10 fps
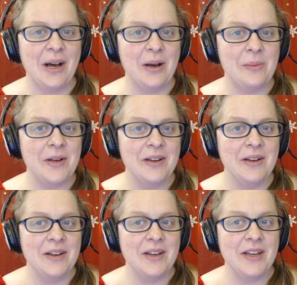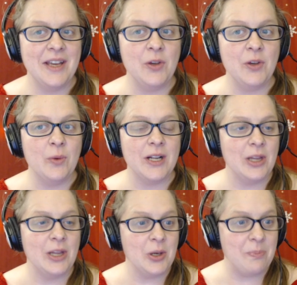now. Um, if you
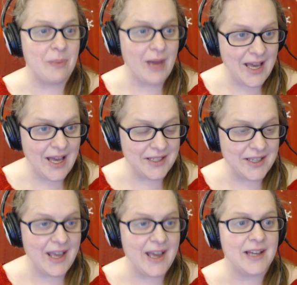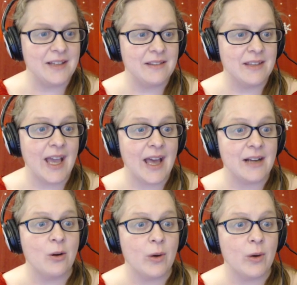want to look back at the
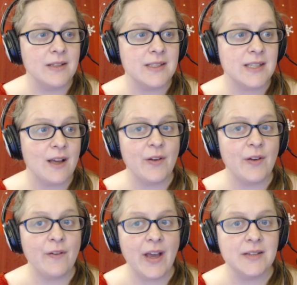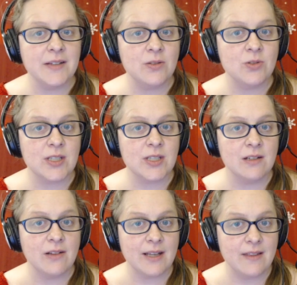categories of effects, you
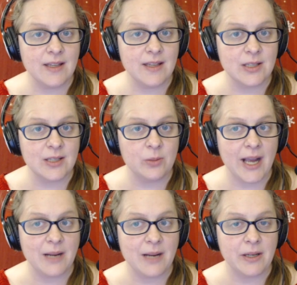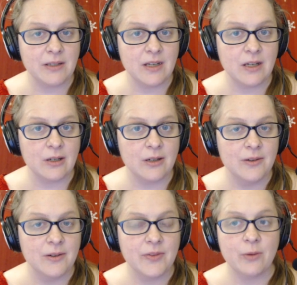just click this little back button
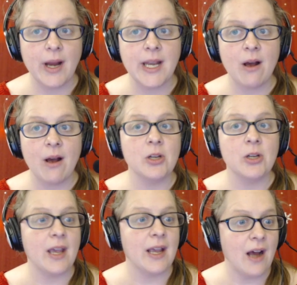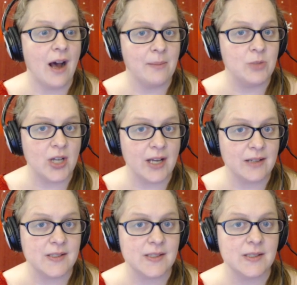here. Right now I'm looking at
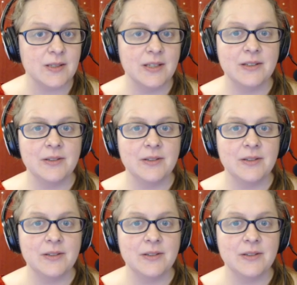objects.